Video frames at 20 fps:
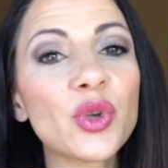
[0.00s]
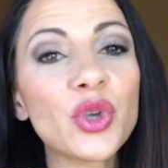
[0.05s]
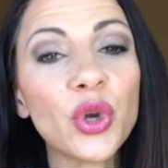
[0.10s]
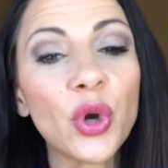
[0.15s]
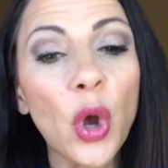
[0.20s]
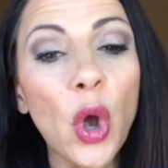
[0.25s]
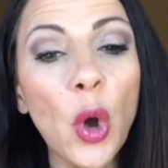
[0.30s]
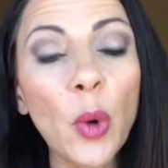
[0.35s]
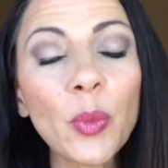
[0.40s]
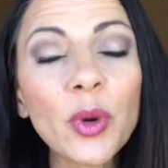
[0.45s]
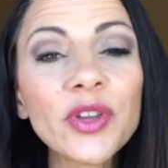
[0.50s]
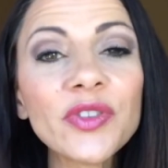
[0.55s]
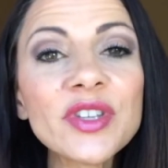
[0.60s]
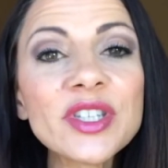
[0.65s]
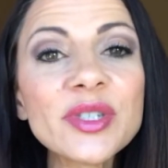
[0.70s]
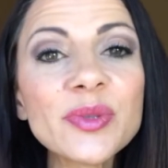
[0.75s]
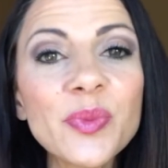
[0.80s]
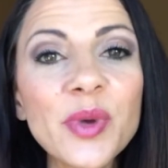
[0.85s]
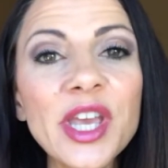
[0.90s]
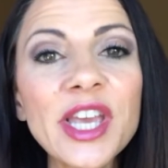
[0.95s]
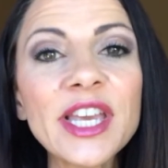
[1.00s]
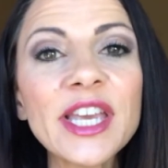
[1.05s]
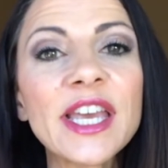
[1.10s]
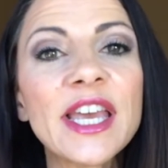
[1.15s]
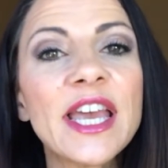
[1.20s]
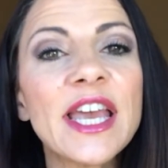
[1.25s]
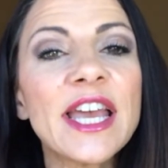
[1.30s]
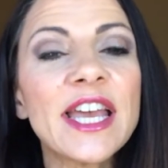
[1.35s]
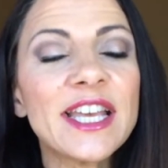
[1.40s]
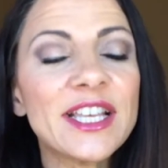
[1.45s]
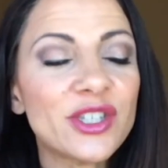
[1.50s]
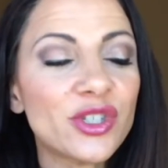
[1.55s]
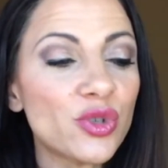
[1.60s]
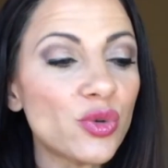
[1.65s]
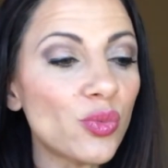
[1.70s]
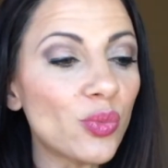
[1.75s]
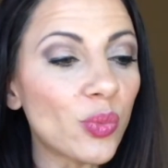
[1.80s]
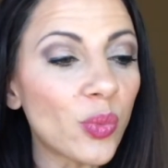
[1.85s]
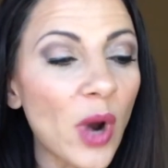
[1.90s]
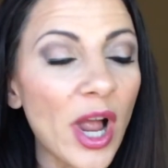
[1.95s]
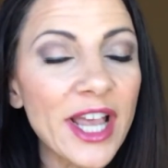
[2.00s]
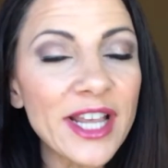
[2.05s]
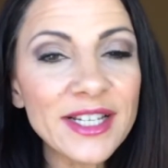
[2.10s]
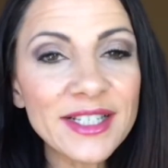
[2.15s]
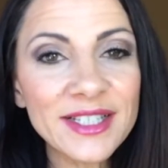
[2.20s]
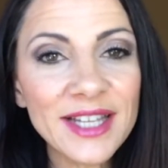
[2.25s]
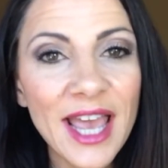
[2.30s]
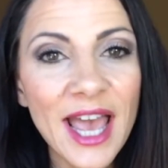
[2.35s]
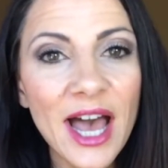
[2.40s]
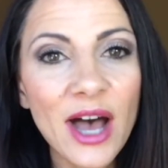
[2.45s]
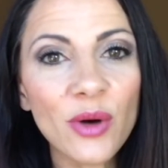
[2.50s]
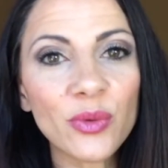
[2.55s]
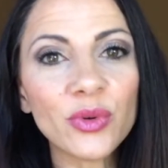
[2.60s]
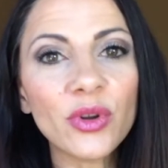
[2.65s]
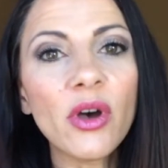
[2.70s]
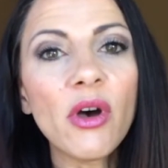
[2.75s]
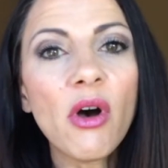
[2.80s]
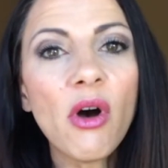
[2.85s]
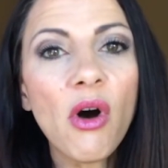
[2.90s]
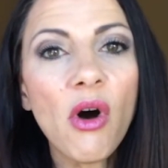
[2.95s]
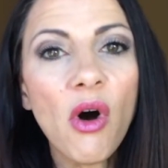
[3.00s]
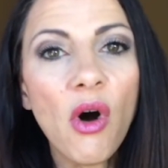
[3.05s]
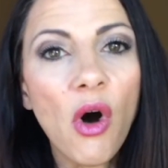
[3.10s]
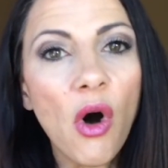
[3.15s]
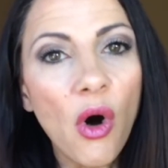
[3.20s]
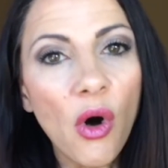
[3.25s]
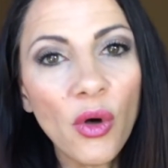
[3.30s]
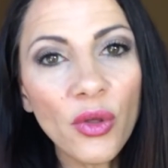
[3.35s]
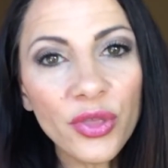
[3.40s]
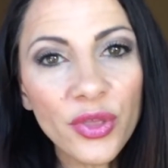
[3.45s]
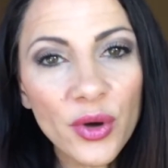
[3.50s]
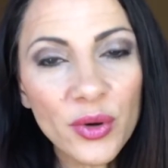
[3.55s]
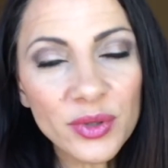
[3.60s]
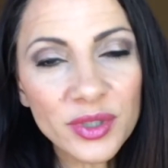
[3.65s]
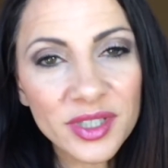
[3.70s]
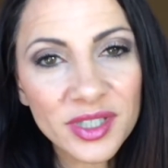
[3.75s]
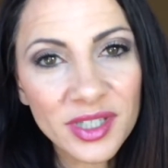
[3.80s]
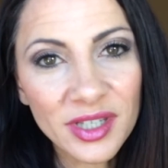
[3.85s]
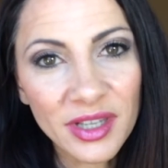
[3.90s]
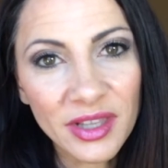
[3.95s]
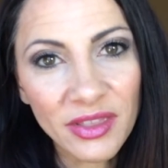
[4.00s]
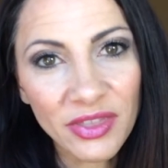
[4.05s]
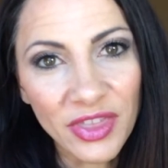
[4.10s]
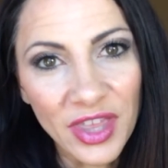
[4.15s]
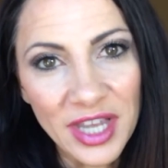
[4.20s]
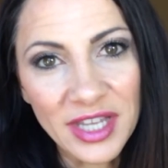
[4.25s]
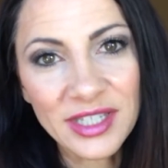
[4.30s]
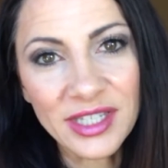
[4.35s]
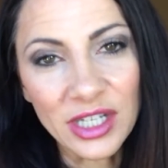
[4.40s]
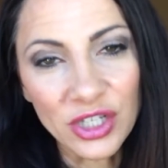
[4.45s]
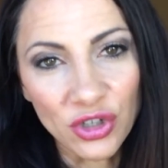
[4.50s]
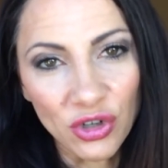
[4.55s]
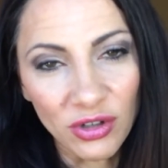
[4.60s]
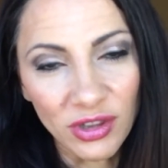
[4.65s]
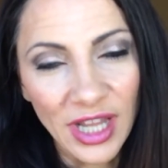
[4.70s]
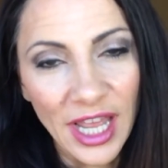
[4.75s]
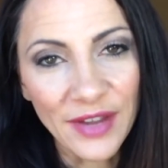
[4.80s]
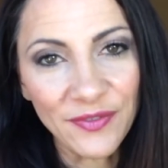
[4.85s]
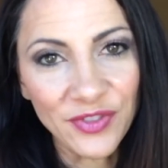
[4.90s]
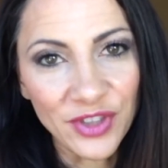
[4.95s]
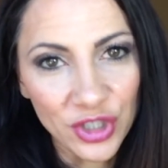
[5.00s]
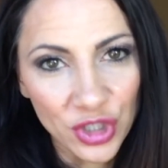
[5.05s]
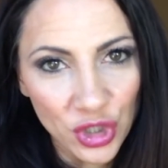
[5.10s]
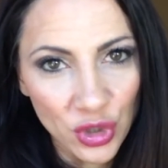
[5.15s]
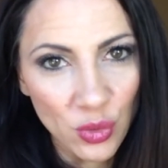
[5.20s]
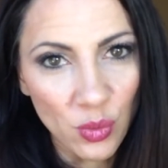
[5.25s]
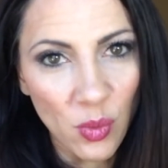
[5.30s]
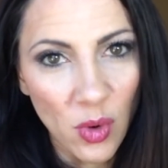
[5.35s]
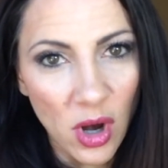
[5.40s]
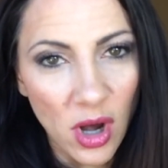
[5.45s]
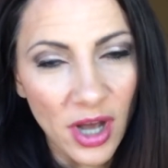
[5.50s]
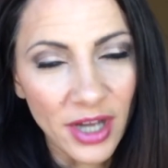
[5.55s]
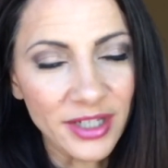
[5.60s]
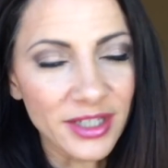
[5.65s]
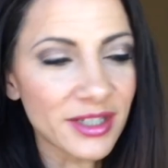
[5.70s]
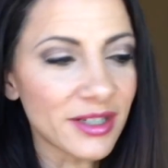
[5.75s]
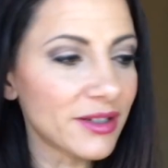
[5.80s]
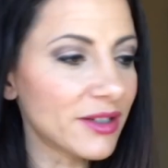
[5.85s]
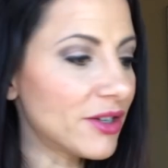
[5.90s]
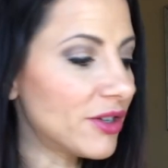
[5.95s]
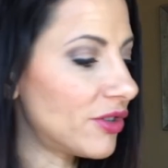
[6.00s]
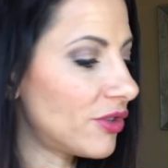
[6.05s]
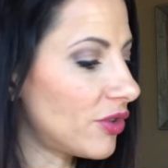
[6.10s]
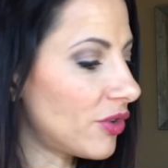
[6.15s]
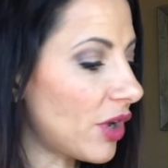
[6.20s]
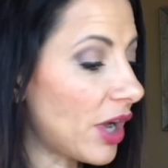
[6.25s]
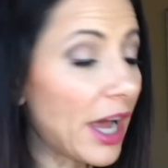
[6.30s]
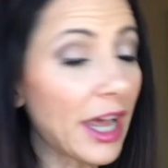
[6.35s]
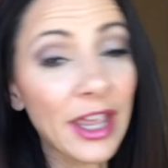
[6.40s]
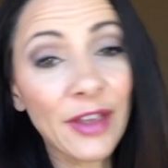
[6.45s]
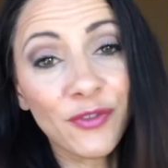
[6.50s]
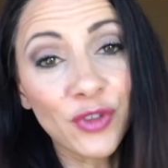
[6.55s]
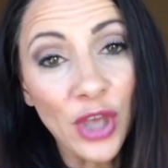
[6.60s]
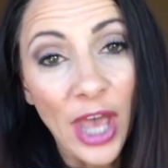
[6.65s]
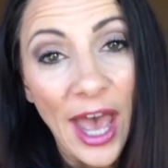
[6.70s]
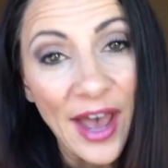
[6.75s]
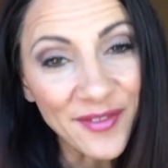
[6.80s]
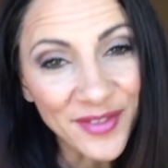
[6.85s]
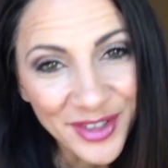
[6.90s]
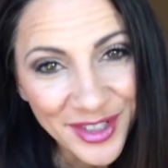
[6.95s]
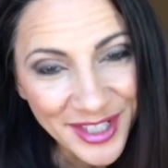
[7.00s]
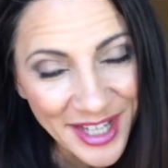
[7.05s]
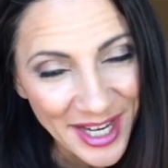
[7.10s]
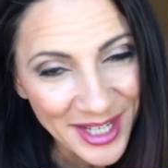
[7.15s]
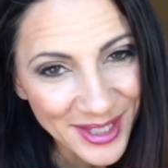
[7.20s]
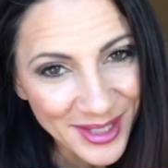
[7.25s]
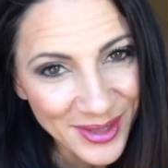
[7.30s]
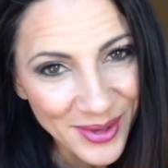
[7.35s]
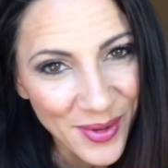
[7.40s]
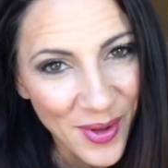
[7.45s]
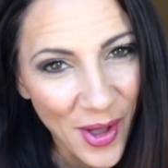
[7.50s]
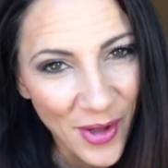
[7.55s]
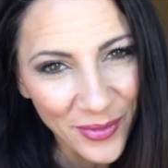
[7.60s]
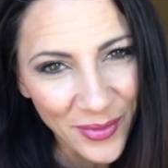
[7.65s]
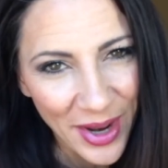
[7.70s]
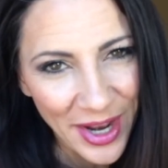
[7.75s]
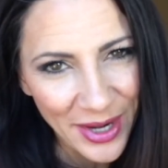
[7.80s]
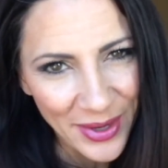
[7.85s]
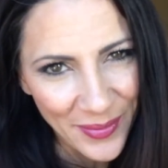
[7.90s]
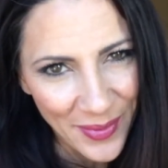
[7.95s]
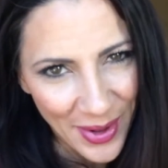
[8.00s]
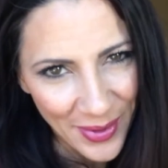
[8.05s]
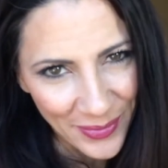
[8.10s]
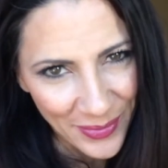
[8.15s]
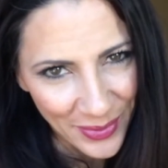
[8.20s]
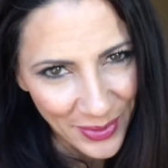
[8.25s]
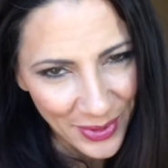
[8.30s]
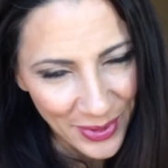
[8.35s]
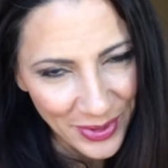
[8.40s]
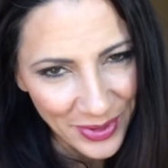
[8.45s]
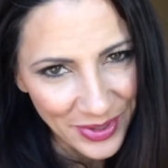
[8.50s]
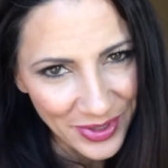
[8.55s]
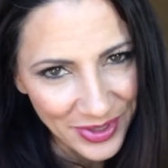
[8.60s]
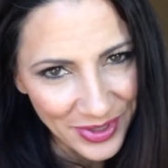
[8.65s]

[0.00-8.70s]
your homework this week is to write down all those things in your life that you want, if you haven't done so already while we're